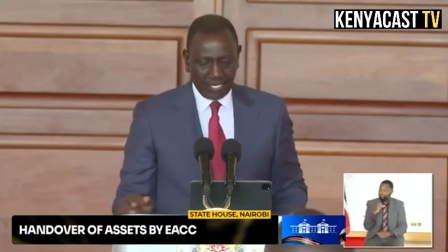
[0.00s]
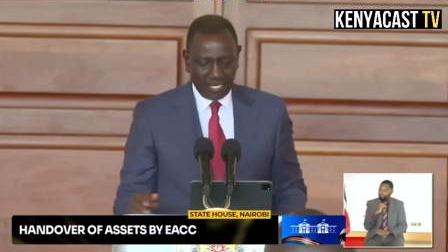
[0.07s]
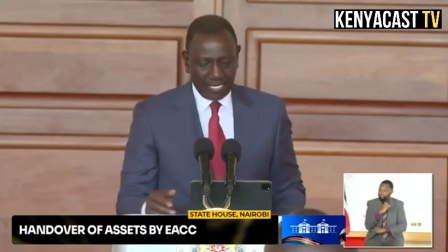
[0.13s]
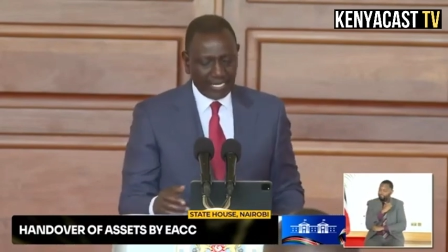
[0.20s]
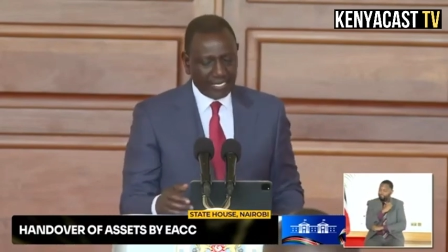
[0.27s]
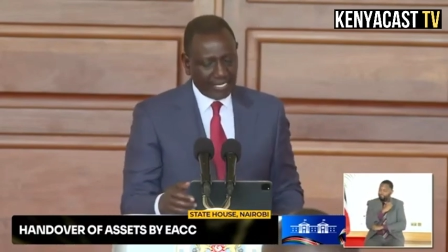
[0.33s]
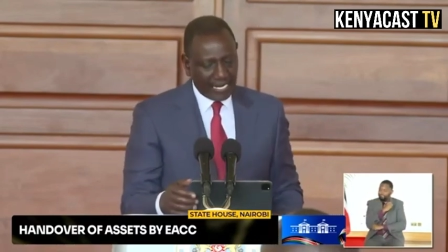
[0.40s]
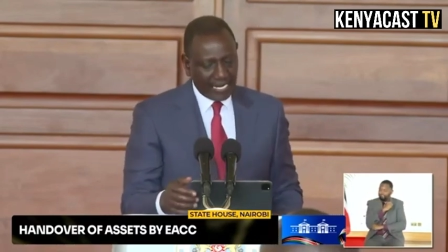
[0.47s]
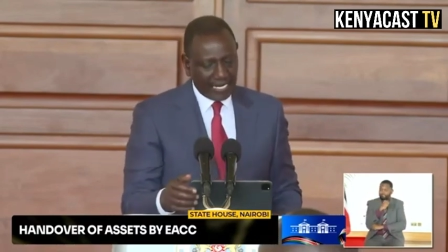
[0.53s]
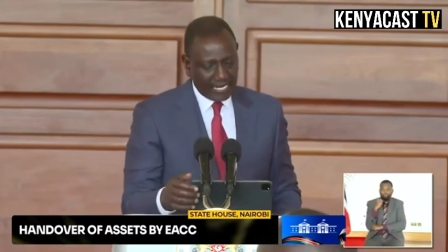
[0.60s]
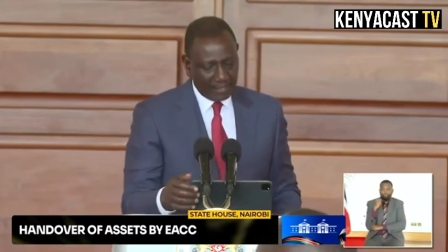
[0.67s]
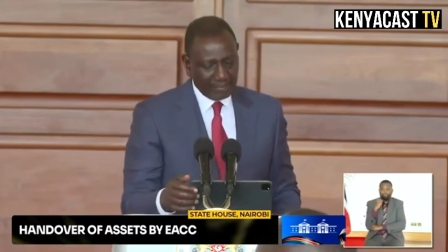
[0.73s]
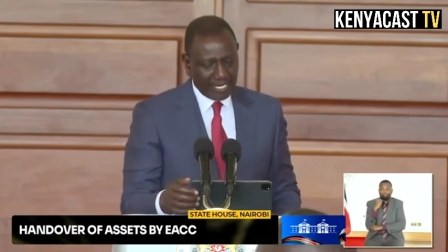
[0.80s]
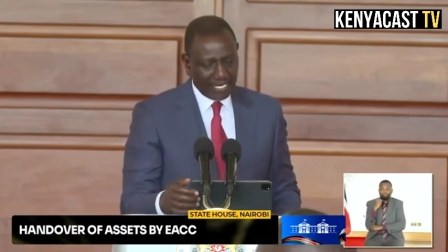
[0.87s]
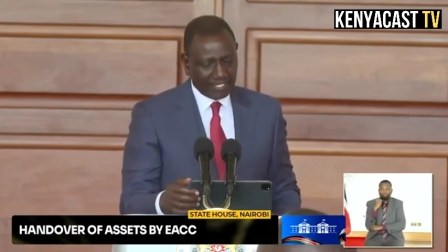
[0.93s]
in
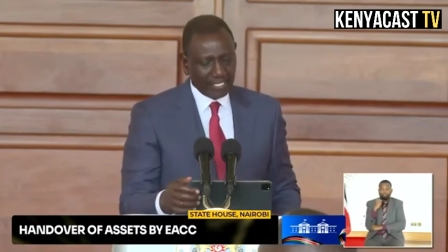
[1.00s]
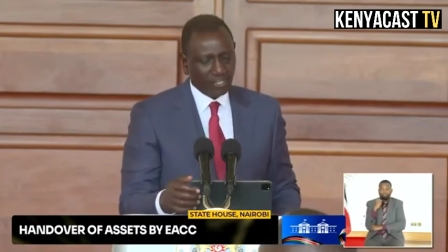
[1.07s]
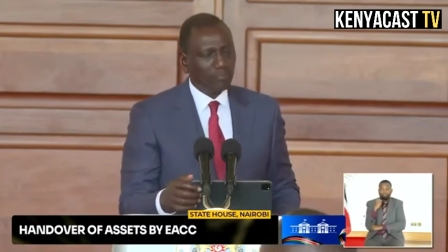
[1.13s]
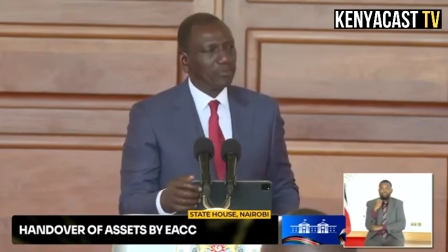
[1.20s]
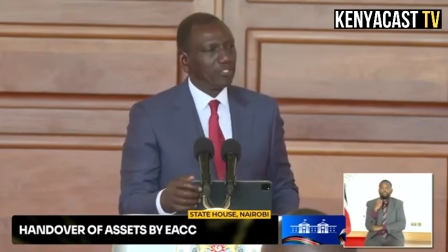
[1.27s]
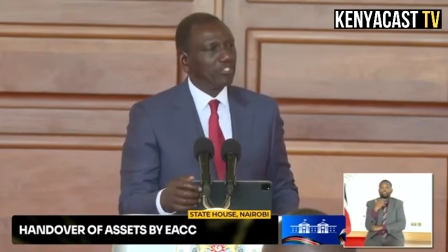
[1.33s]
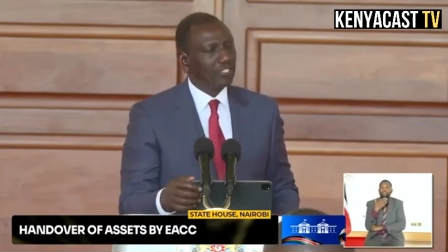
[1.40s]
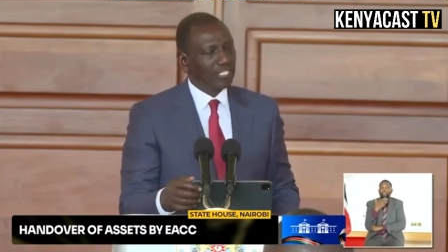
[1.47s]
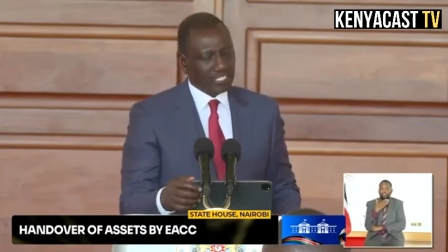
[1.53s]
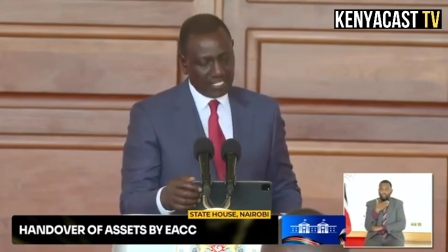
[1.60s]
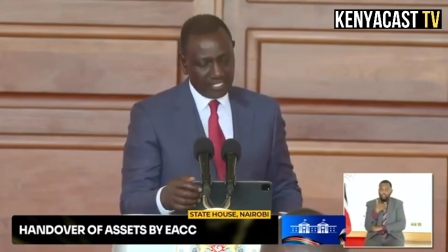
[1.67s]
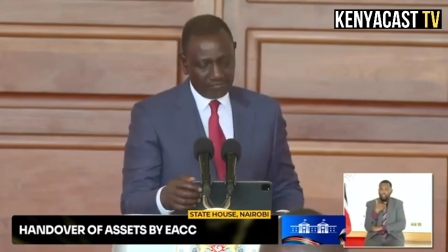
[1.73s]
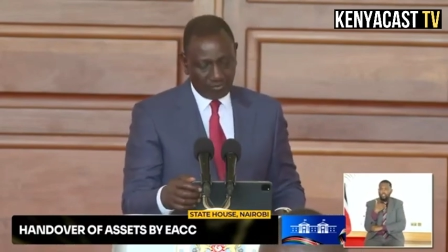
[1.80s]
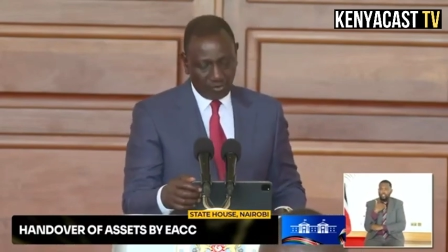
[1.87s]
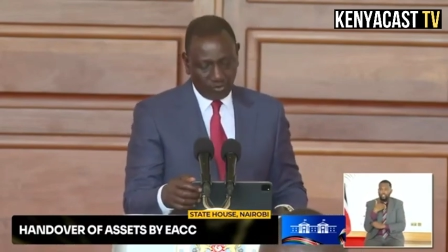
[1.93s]
eliminating, eliminating opportunities,
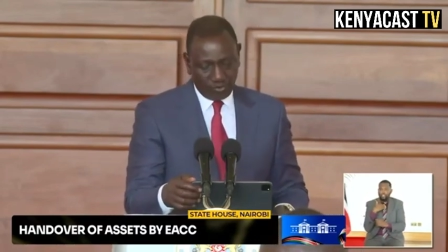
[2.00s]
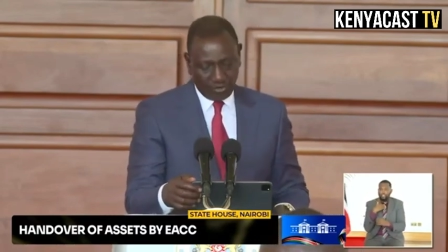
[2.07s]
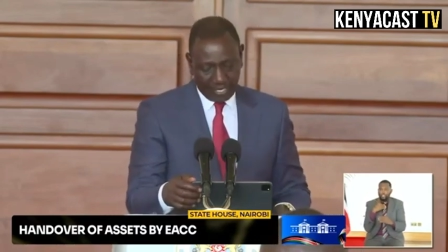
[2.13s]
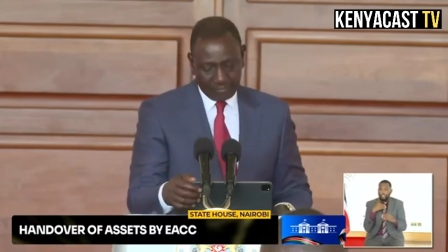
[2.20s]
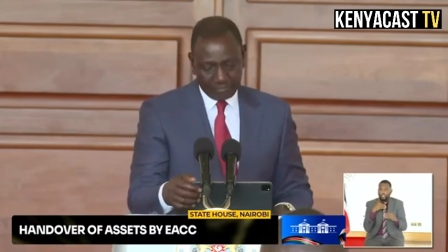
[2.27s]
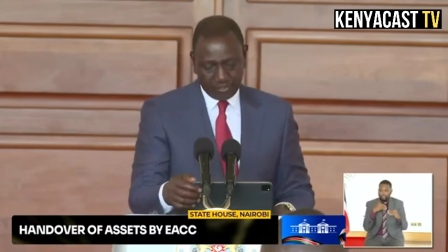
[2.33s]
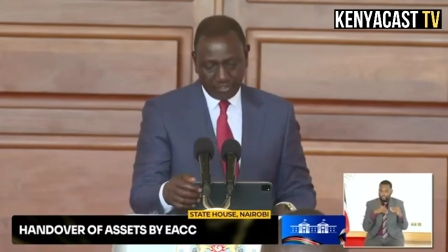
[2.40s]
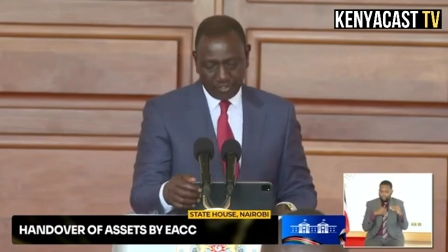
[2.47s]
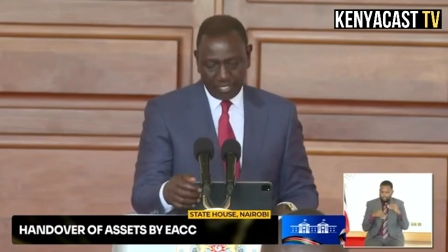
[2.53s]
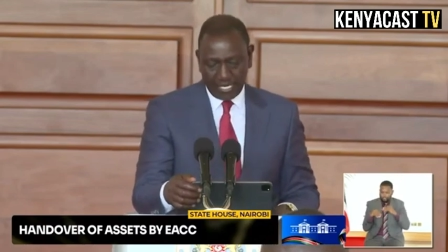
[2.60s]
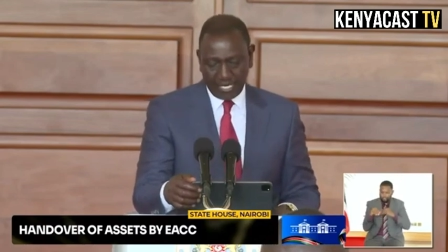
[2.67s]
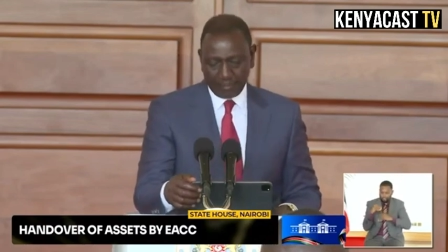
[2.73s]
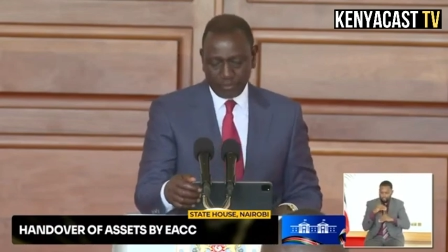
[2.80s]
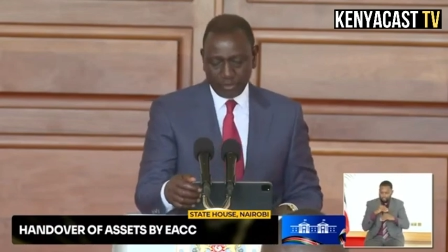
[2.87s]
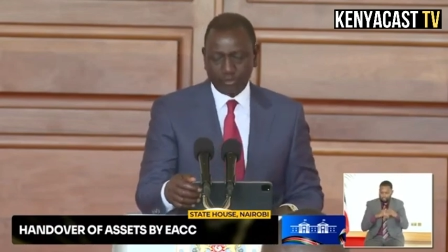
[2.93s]
opportunities for corruption, corruption
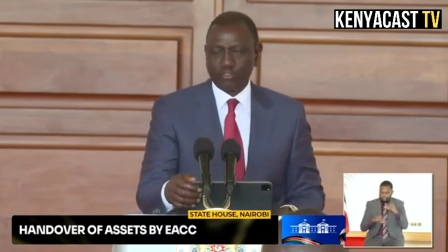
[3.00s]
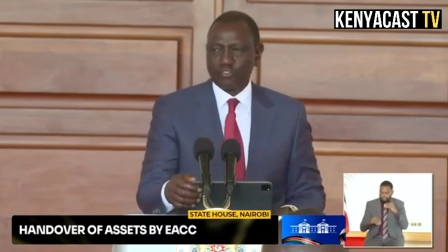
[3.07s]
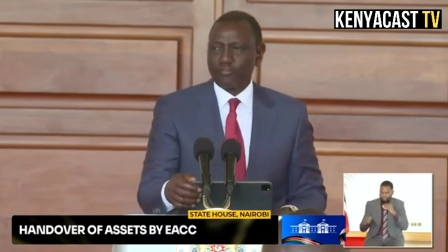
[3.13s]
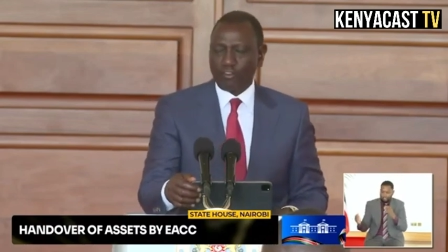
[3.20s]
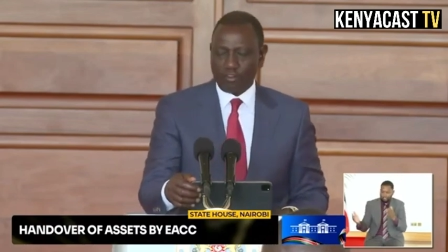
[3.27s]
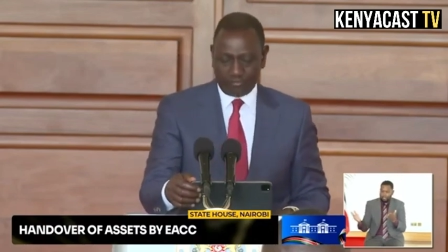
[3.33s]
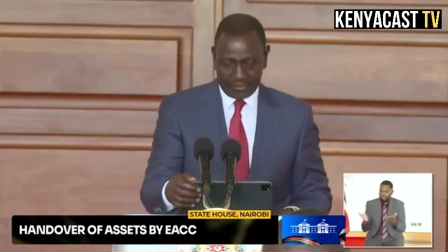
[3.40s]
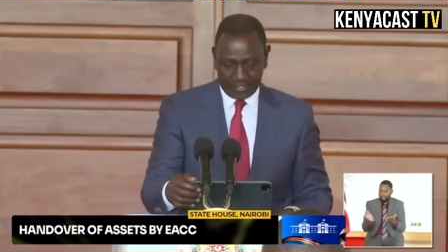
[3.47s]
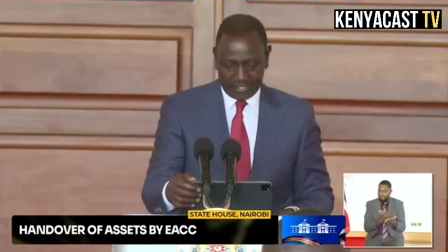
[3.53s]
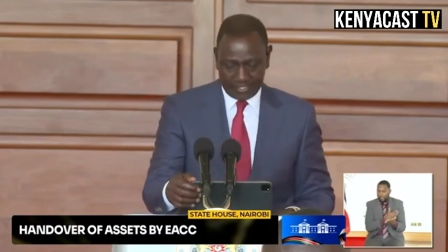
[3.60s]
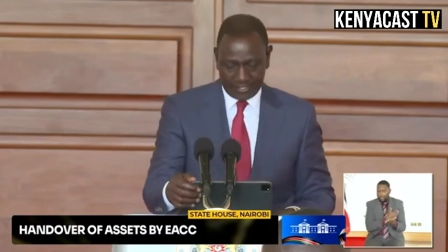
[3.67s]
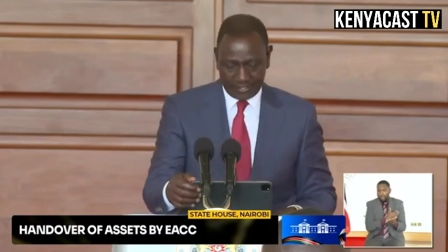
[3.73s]
and abuse of office,